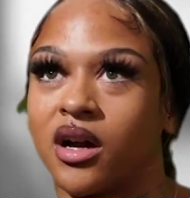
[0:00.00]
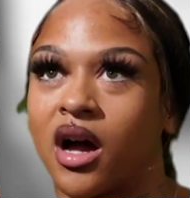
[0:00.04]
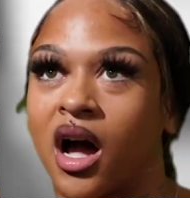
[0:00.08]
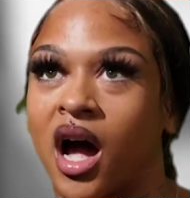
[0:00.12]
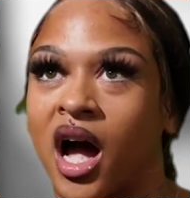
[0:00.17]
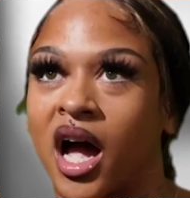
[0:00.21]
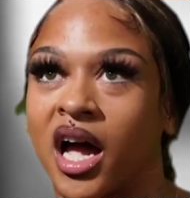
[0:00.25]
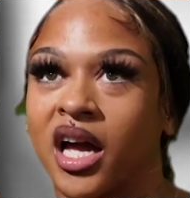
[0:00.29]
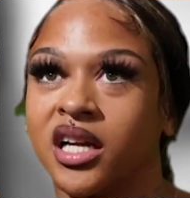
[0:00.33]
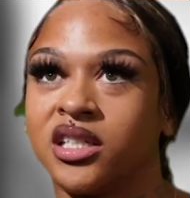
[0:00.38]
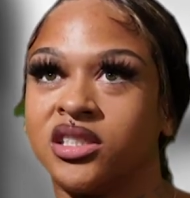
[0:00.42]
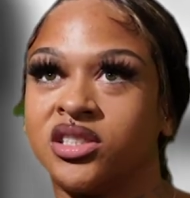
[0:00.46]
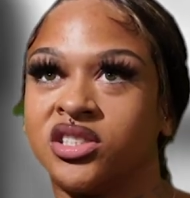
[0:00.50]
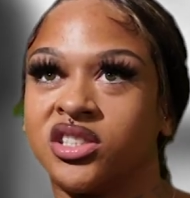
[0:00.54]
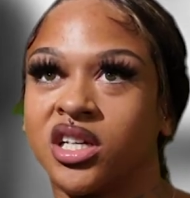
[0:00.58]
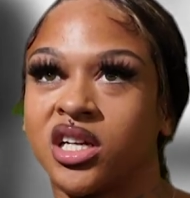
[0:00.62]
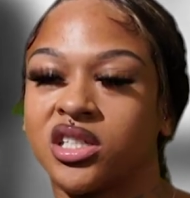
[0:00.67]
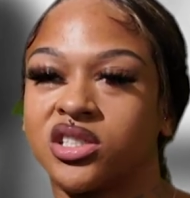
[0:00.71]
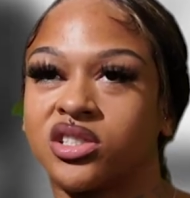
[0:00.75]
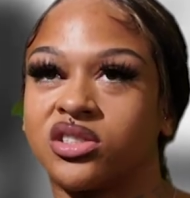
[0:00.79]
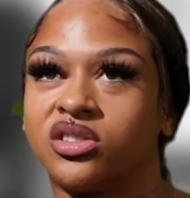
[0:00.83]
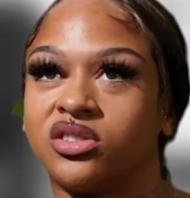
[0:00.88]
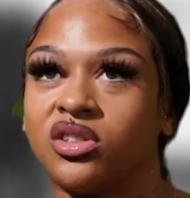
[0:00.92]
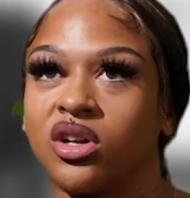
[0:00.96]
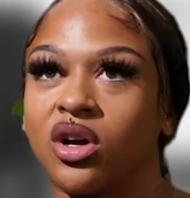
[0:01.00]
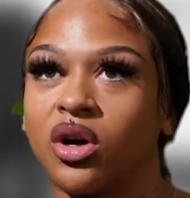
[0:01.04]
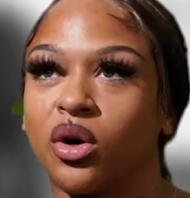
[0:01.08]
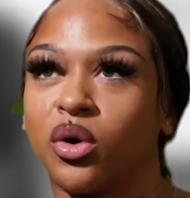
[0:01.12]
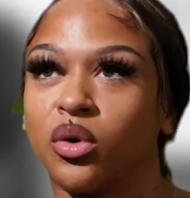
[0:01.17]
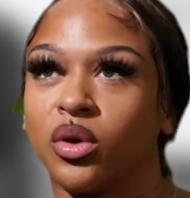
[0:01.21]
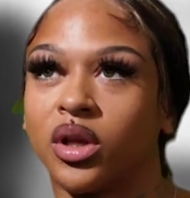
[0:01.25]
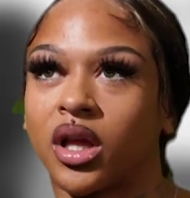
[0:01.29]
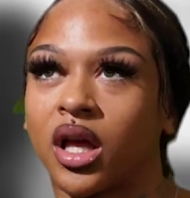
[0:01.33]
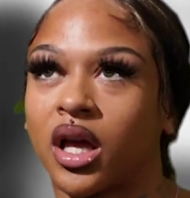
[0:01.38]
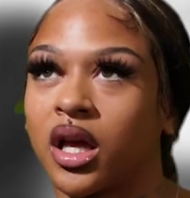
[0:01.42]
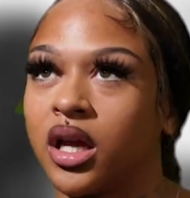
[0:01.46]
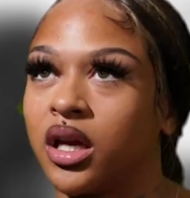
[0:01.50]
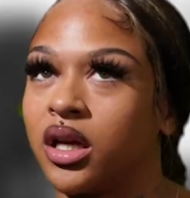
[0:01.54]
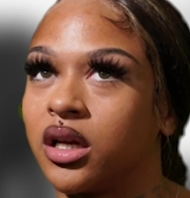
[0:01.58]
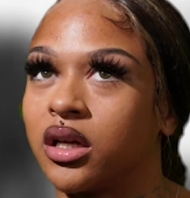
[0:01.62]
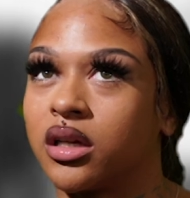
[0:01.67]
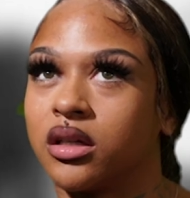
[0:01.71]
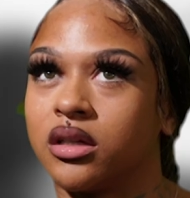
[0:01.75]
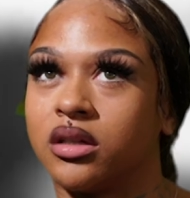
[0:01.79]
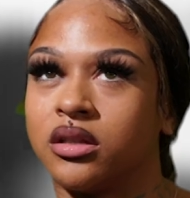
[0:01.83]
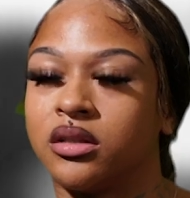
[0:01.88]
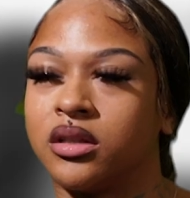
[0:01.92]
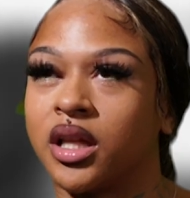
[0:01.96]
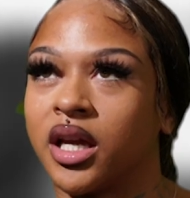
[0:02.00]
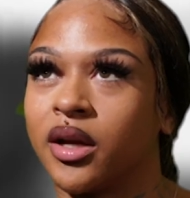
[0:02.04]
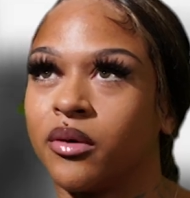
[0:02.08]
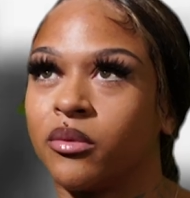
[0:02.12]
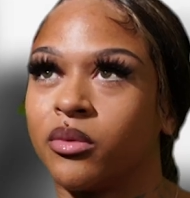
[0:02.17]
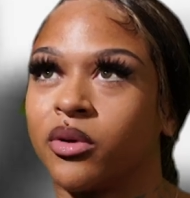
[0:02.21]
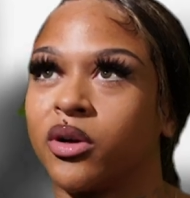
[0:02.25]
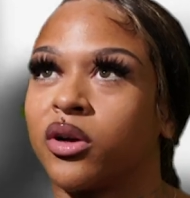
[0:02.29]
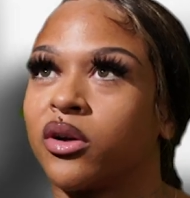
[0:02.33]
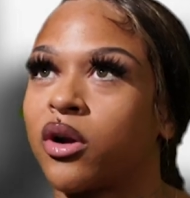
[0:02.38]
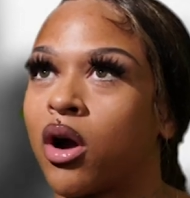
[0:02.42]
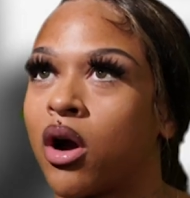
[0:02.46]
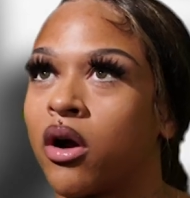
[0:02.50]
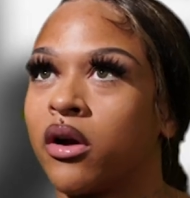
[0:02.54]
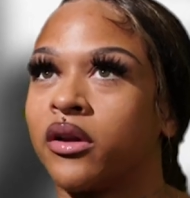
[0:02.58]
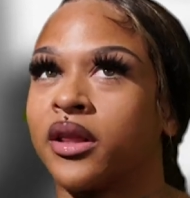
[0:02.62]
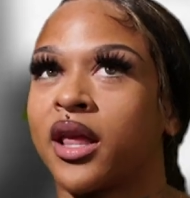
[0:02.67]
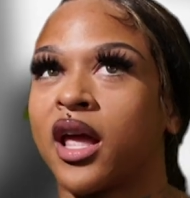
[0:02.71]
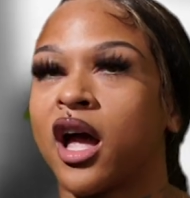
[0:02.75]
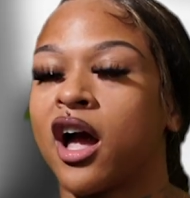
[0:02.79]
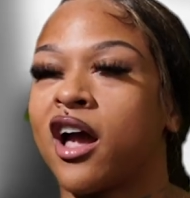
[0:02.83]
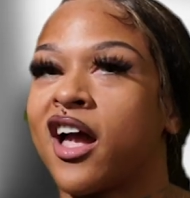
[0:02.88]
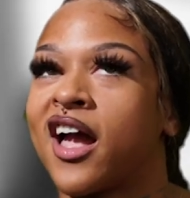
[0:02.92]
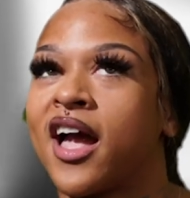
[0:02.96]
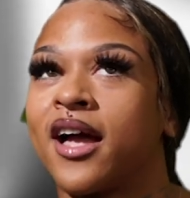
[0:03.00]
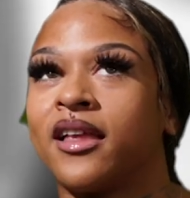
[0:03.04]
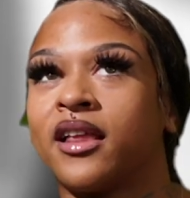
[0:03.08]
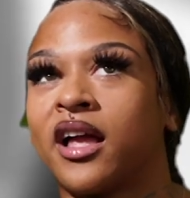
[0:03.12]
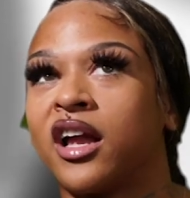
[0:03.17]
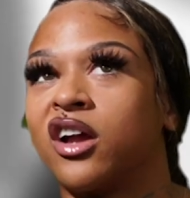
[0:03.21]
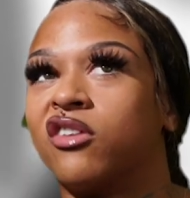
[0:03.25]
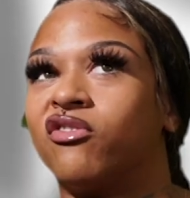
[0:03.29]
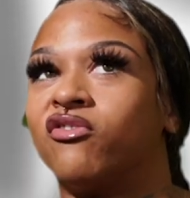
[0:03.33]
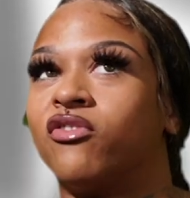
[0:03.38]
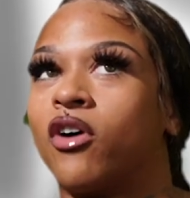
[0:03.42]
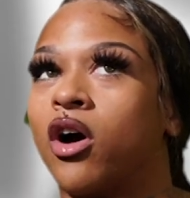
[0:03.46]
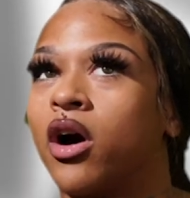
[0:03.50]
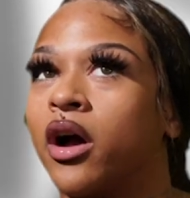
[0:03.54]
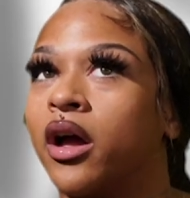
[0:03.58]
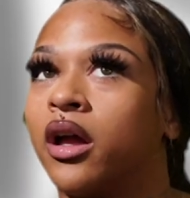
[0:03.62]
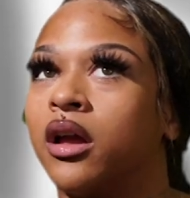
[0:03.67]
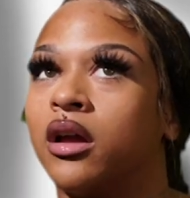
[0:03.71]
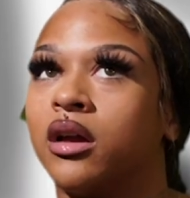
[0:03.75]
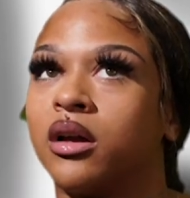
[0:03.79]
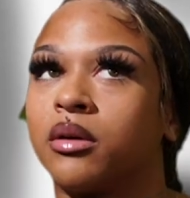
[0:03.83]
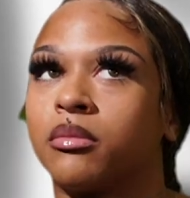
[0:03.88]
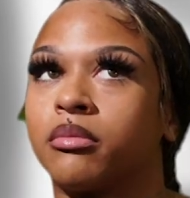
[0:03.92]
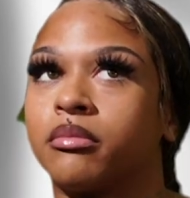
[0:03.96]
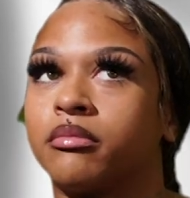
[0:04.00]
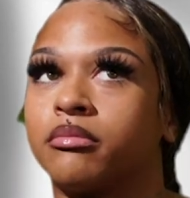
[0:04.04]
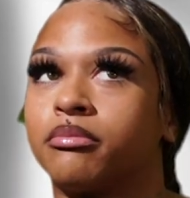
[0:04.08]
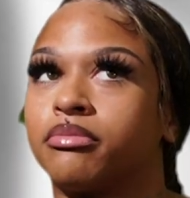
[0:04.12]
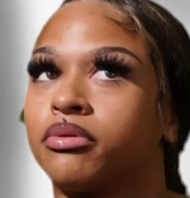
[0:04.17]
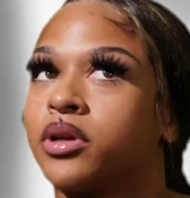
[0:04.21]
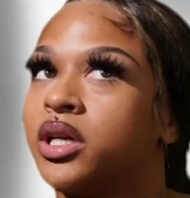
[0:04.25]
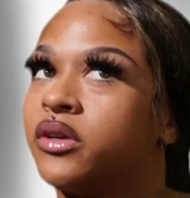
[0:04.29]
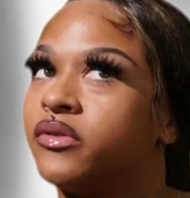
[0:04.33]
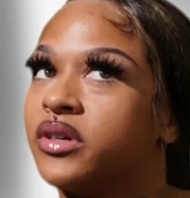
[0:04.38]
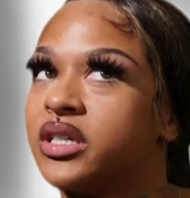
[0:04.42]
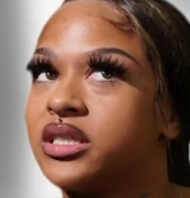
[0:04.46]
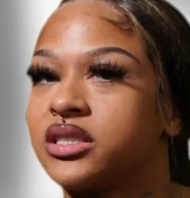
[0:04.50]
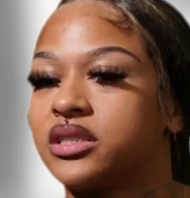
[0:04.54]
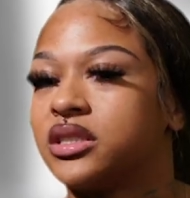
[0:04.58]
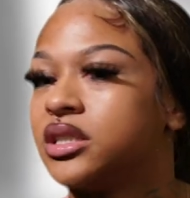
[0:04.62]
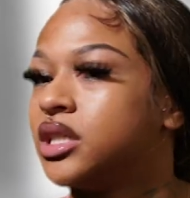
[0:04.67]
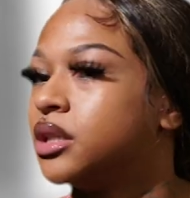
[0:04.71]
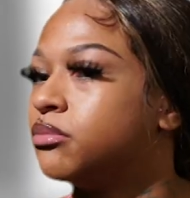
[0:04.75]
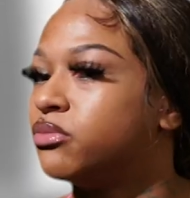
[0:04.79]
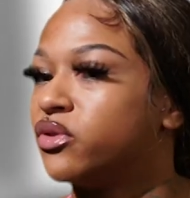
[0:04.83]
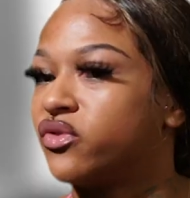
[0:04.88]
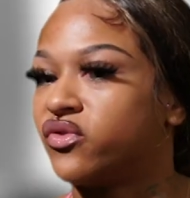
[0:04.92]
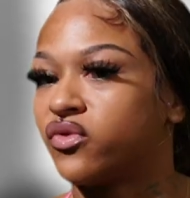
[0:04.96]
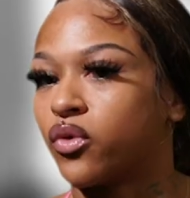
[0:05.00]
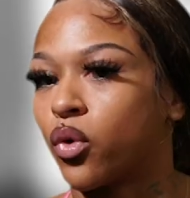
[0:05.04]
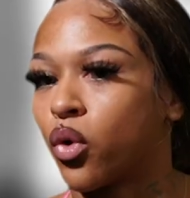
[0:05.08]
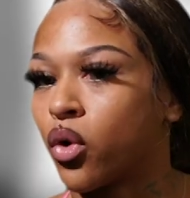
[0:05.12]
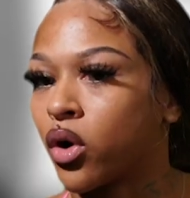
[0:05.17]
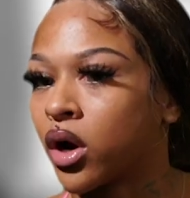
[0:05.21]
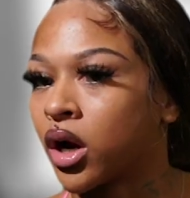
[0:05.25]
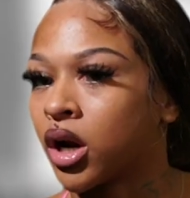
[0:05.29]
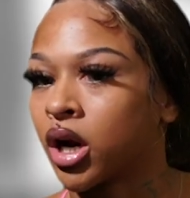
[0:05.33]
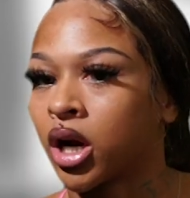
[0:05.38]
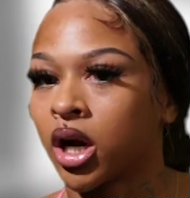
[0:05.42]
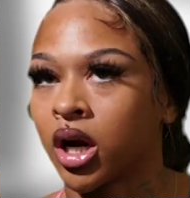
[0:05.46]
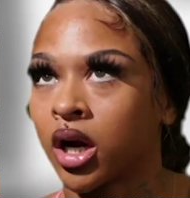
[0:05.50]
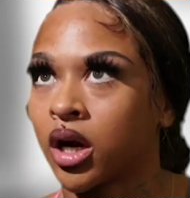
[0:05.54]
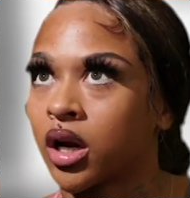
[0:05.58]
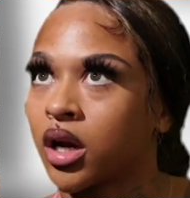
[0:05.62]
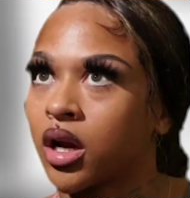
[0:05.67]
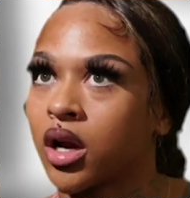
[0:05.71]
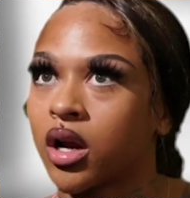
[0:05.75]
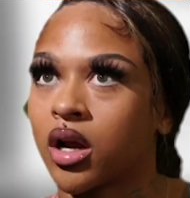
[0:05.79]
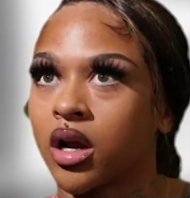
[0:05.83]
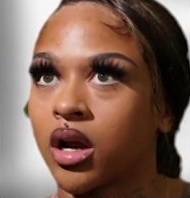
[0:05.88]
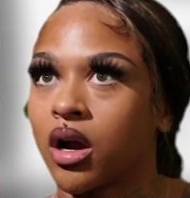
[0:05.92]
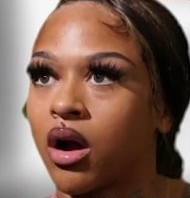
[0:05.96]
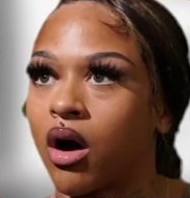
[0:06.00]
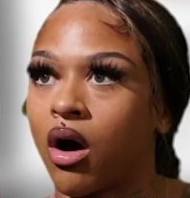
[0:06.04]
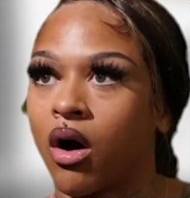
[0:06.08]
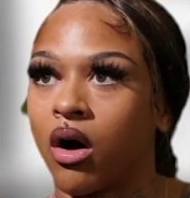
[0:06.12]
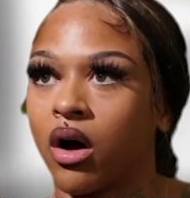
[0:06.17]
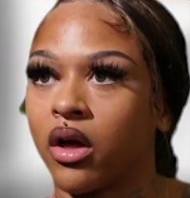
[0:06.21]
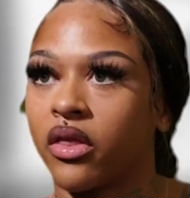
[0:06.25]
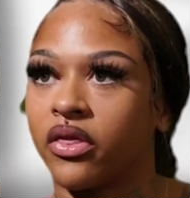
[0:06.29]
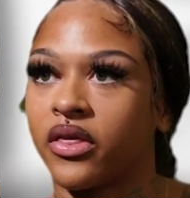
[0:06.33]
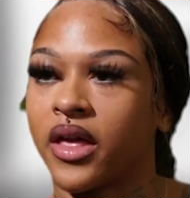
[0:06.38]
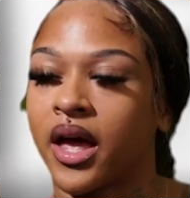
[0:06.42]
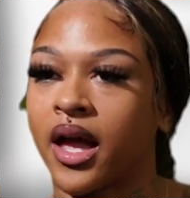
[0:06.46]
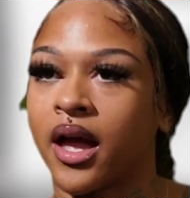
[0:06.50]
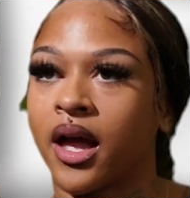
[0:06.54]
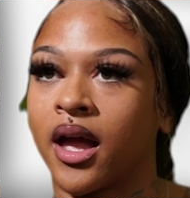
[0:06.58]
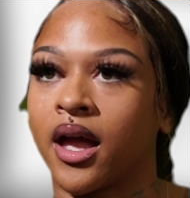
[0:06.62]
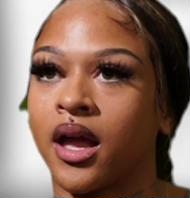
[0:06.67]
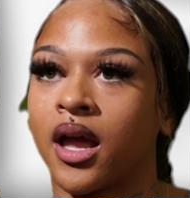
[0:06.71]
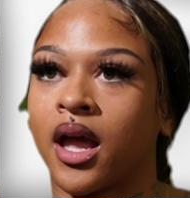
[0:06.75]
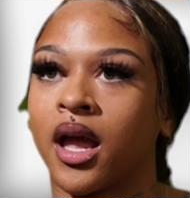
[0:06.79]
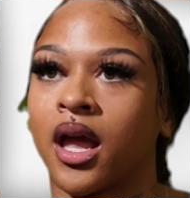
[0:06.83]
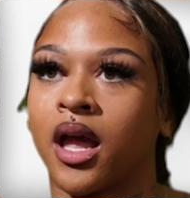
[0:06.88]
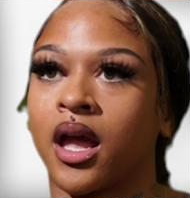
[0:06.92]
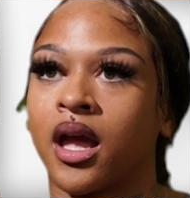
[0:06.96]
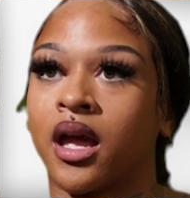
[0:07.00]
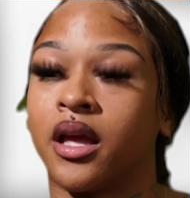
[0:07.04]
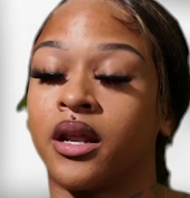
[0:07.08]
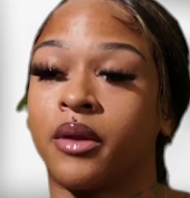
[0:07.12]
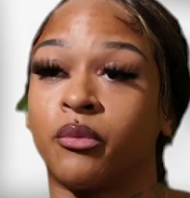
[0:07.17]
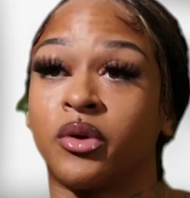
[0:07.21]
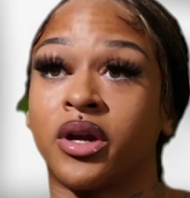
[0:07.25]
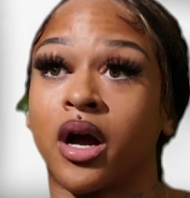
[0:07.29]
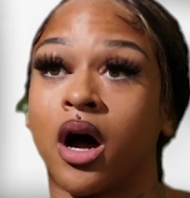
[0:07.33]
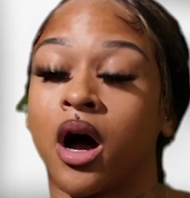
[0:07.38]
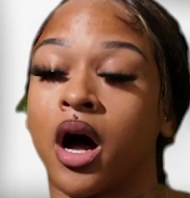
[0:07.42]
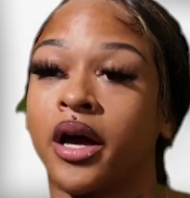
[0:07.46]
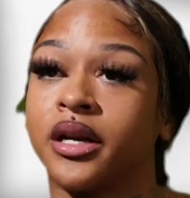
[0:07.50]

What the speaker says: I just know, like, they had like fought previously before all that, and we